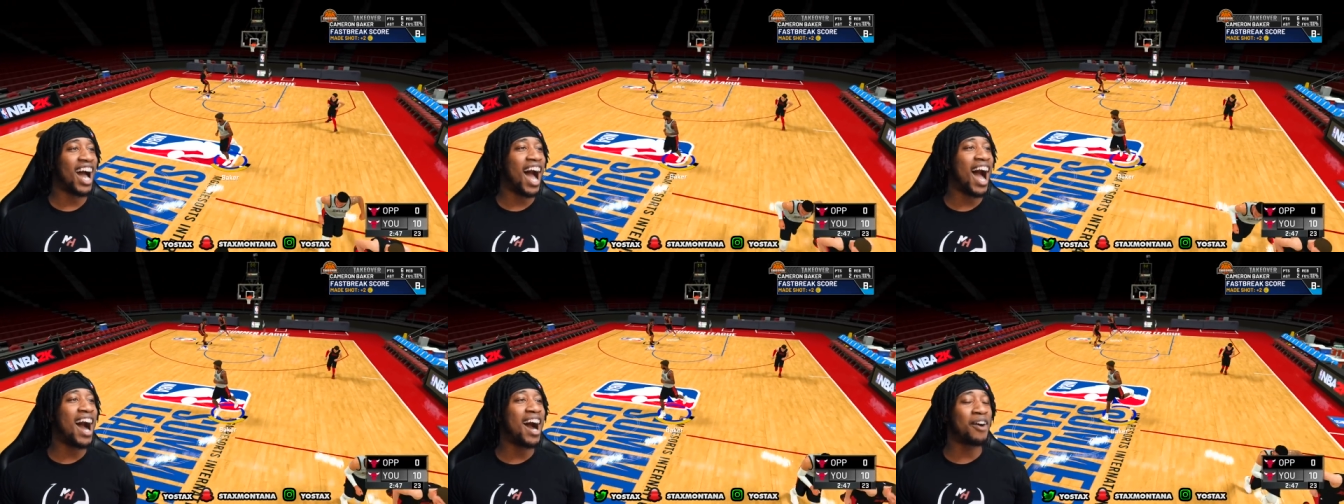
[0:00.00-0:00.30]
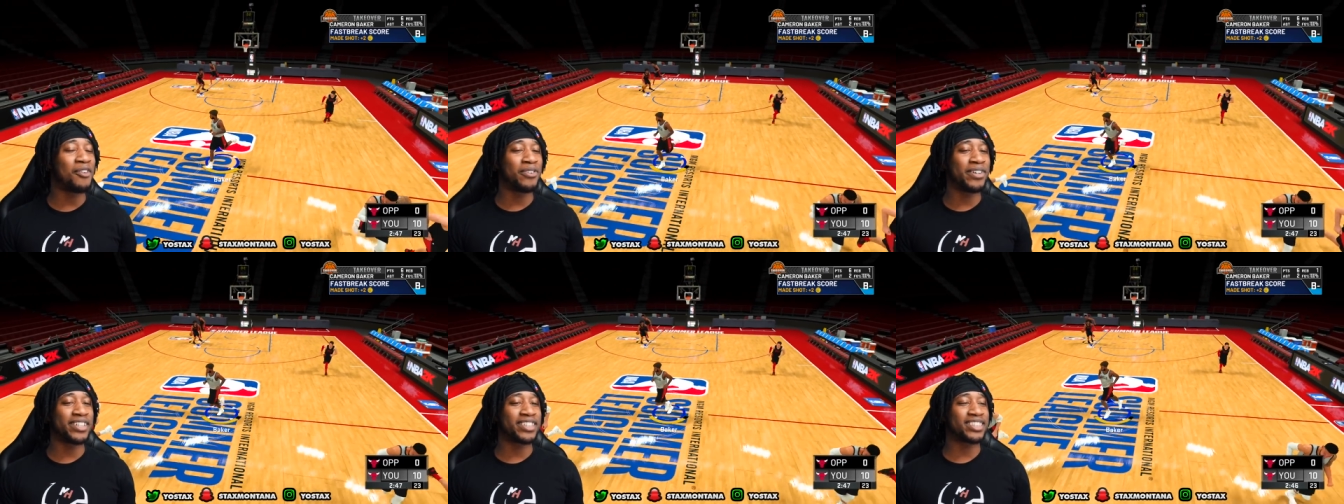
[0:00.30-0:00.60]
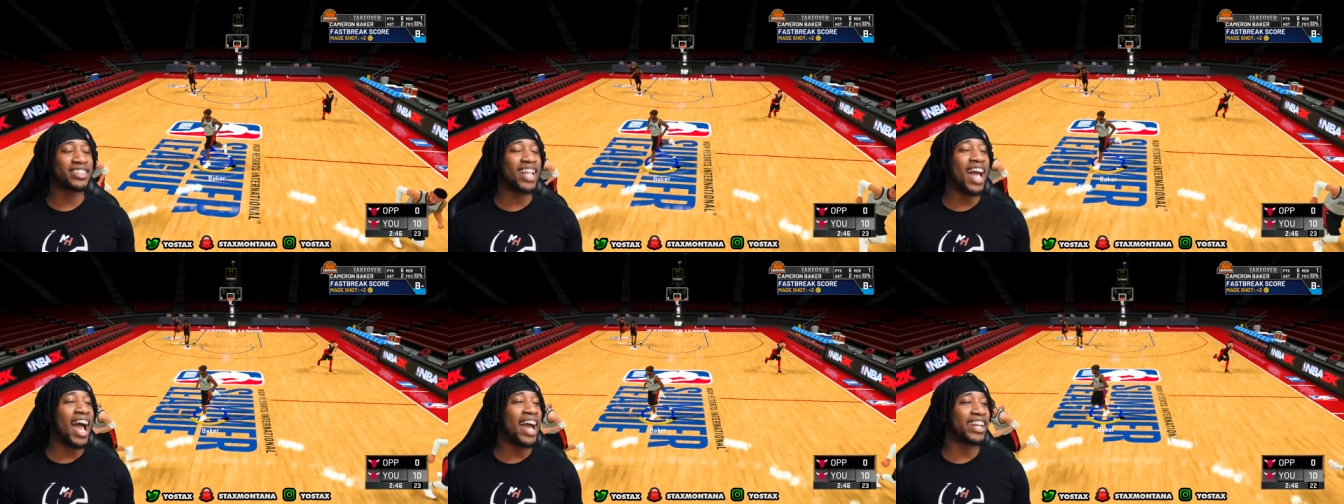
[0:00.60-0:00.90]
I
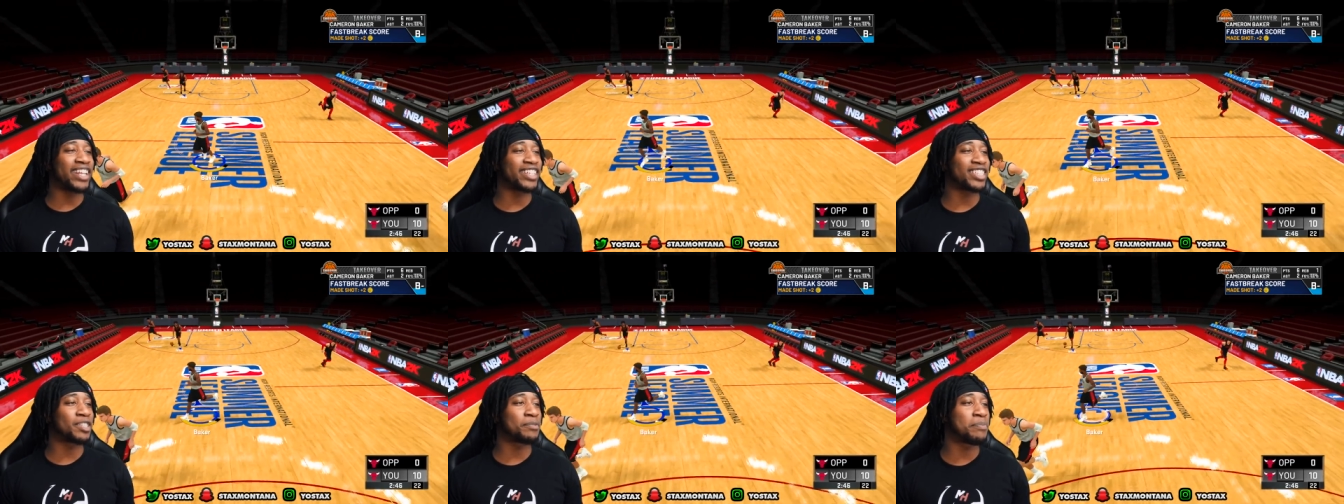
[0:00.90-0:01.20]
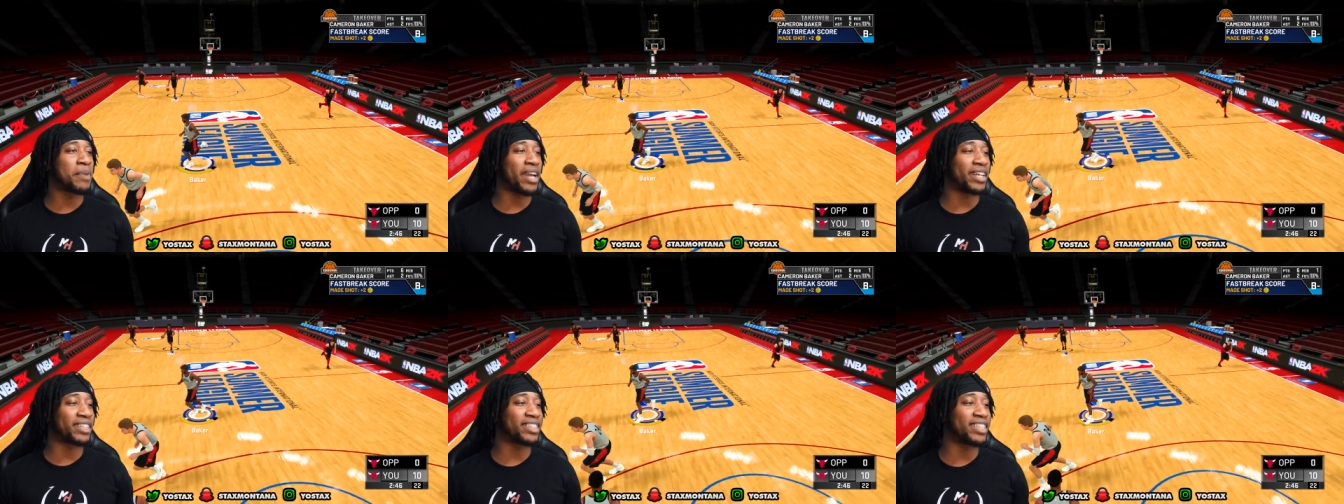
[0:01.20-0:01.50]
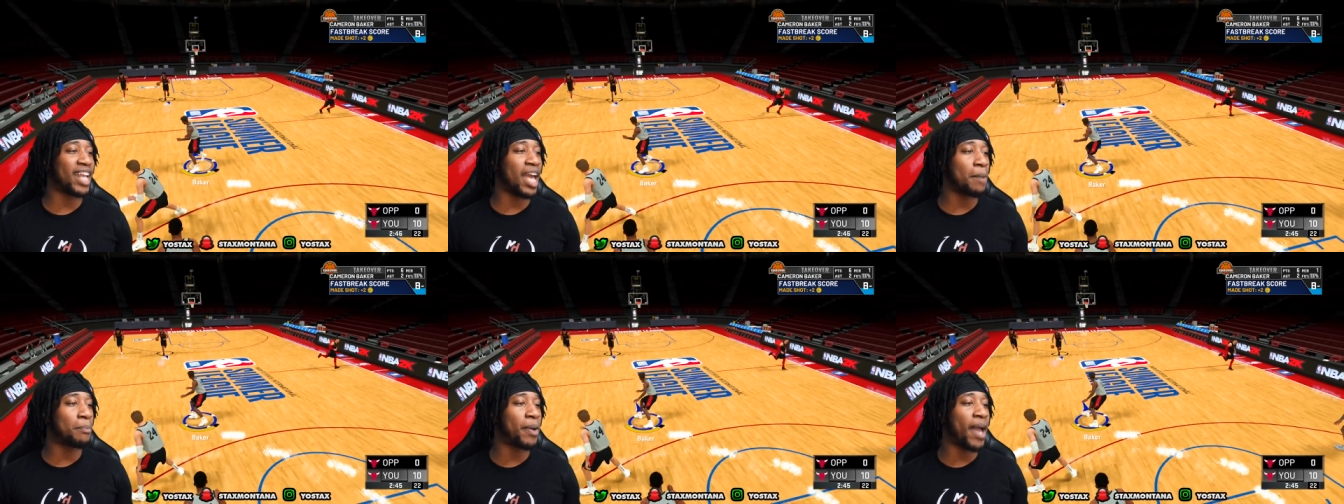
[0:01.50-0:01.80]
was not
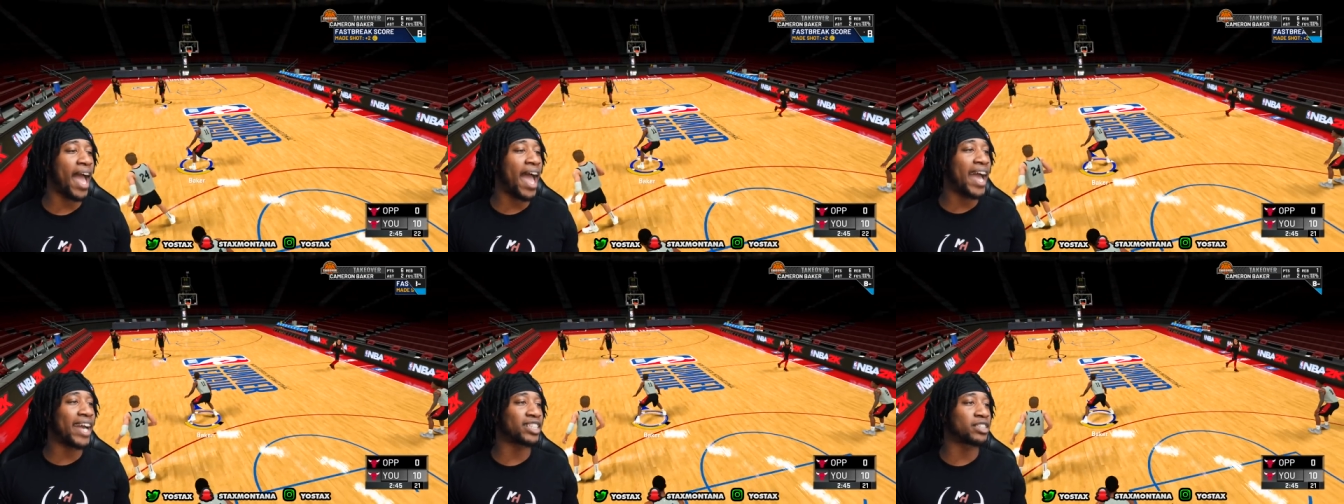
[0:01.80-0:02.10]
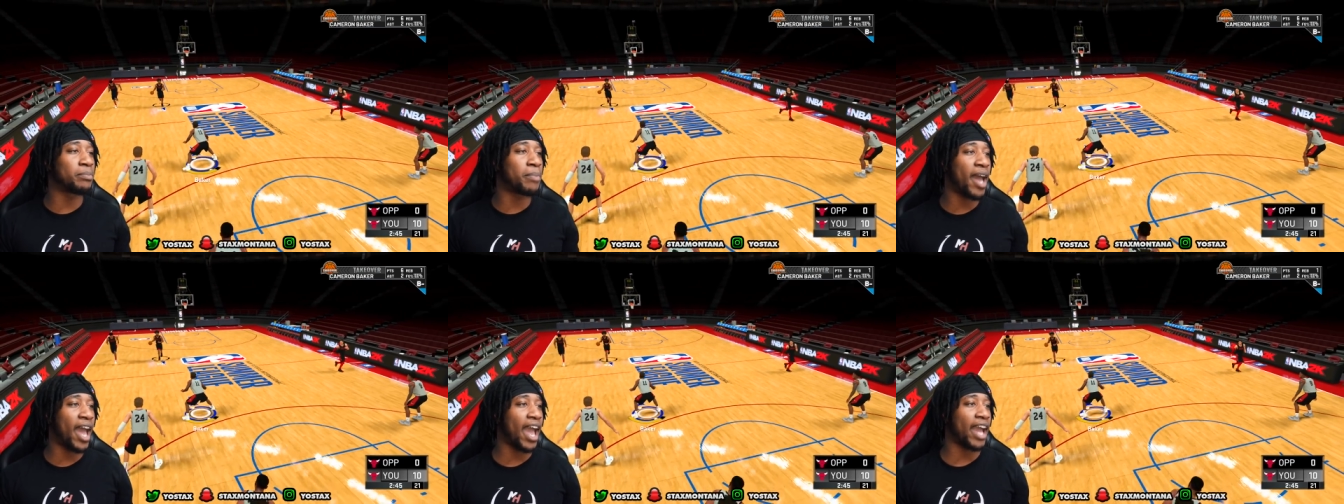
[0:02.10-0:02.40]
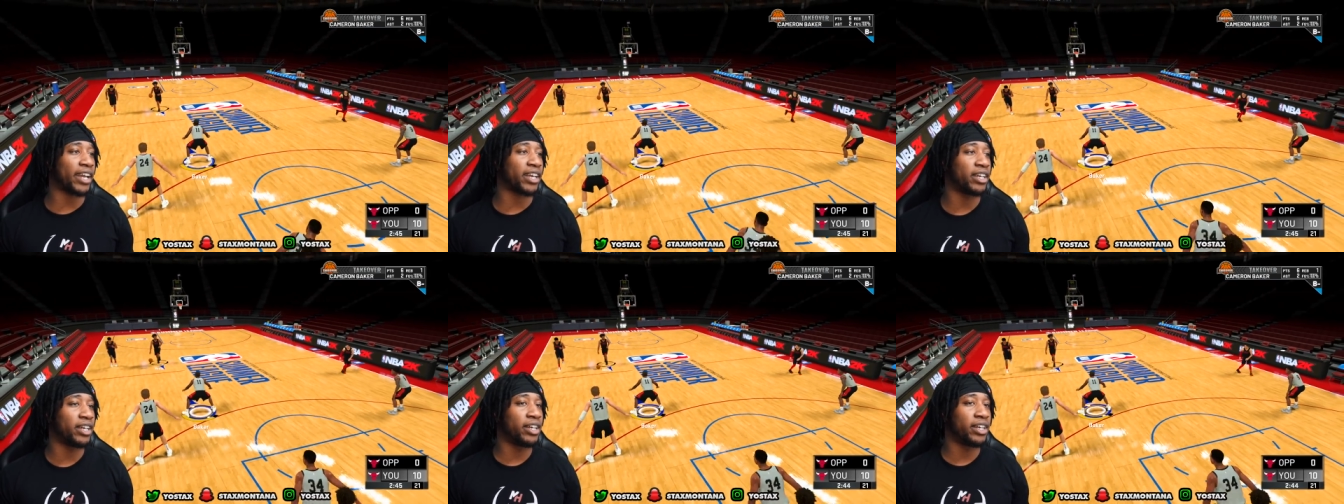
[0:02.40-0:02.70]
expecting that pass
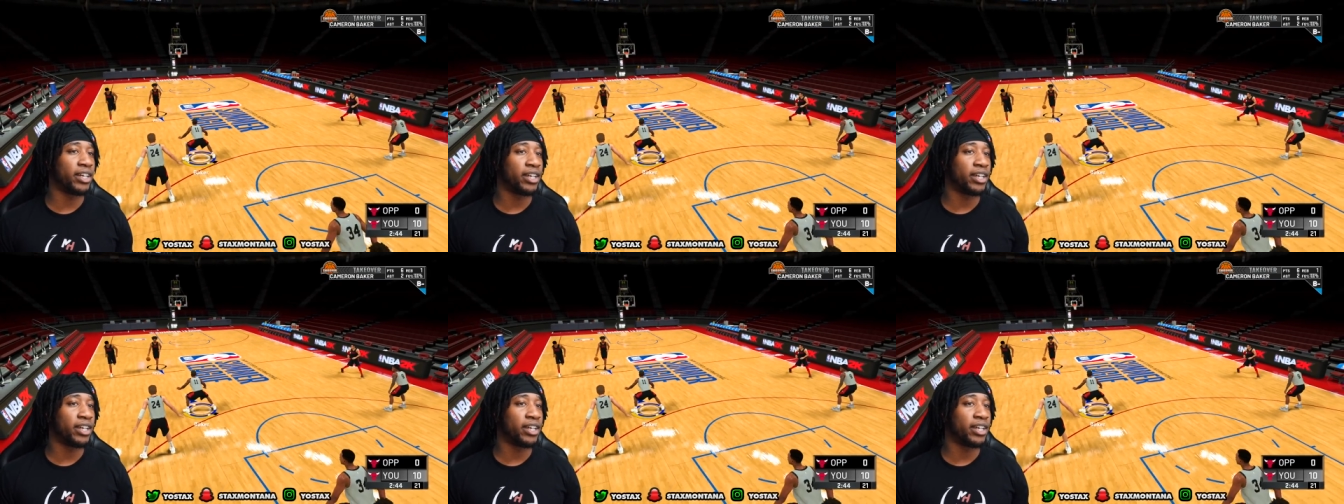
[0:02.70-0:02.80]
back.